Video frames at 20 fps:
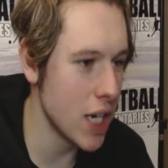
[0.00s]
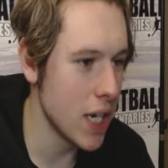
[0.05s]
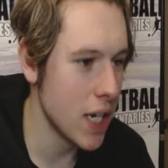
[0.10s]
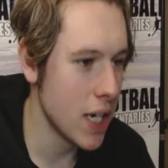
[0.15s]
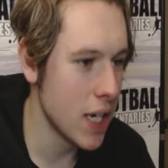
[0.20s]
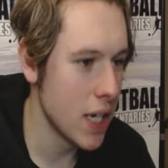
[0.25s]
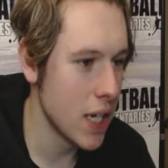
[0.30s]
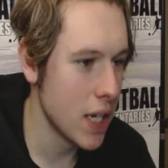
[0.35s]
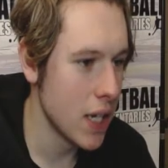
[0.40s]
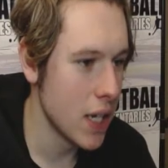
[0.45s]

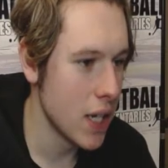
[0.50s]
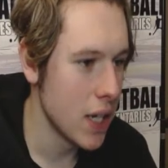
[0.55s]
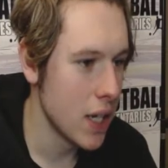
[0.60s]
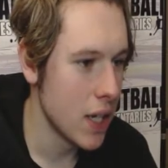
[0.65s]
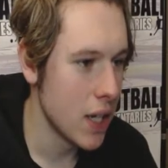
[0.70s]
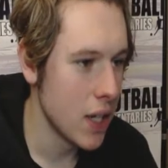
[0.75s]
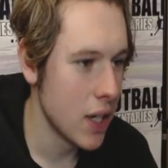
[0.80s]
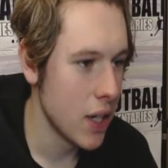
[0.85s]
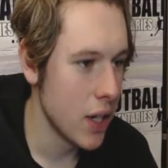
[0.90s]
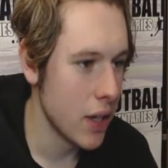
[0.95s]

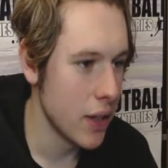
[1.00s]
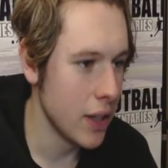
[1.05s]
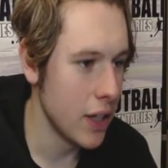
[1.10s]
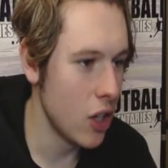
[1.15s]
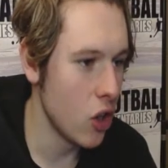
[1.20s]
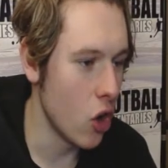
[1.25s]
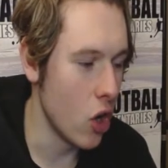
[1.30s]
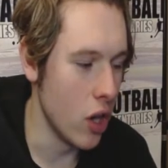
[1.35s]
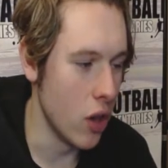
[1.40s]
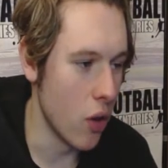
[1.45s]
I think he
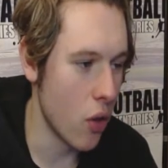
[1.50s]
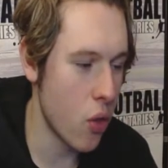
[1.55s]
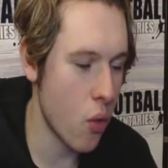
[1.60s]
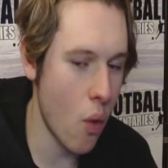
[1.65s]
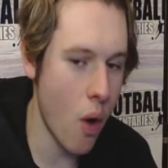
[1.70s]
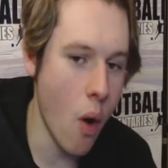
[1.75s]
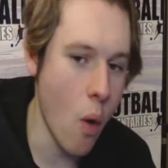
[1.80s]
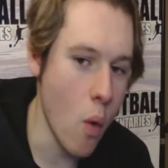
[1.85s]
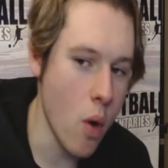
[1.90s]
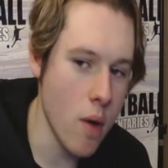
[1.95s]
got it in the
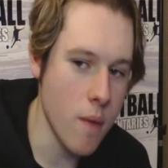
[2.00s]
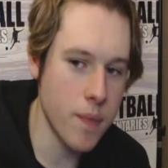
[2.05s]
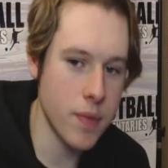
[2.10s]
throat.